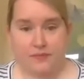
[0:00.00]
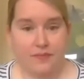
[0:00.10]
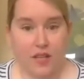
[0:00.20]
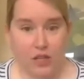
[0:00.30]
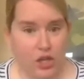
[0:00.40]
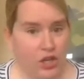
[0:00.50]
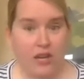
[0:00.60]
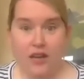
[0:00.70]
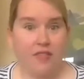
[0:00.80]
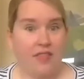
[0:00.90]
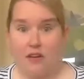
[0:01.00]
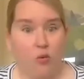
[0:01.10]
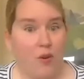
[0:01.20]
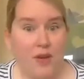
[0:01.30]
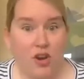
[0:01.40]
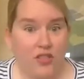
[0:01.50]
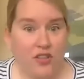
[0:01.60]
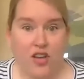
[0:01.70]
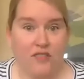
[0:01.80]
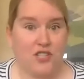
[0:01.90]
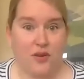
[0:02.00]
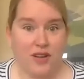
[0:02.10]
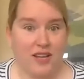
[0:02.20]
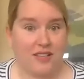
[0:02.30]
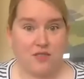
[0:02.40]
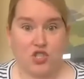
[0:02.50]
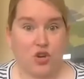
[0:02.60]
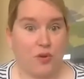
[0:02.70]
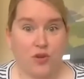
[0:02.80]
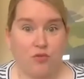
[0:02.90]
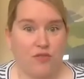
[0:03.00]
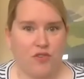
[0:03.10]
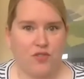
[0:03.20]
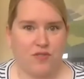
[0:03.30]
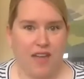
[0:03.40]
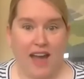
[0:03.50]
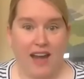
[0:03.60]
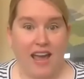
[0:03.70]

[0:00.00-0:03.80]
look, there are women on the Curvy Sewing Collective showing you reviews of that.